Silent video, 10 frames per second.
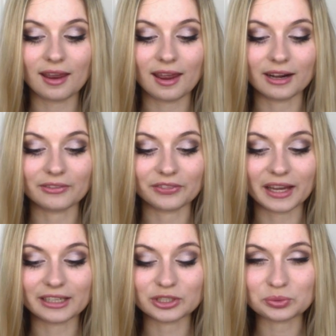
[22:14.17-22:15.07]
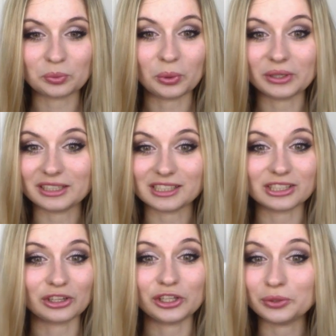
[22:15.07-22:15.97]
and that is what is
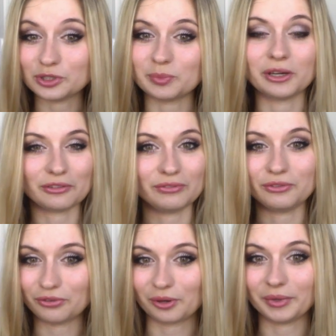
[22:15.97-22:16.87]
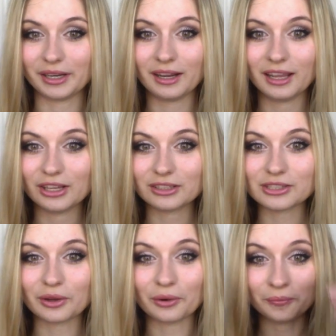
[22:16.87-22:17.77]
a huge benefit for me.
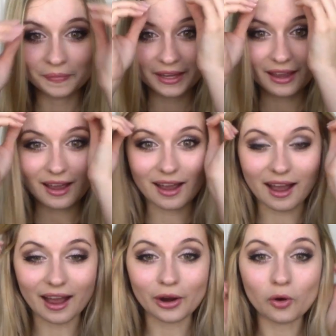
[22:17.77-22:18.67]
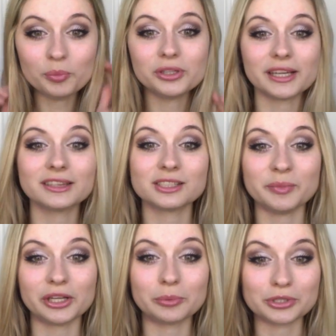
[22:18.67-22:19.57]
So I hope you like this
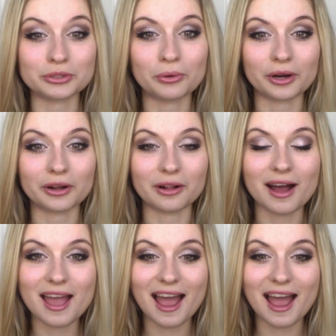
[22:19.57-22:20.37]
makeup tutorial.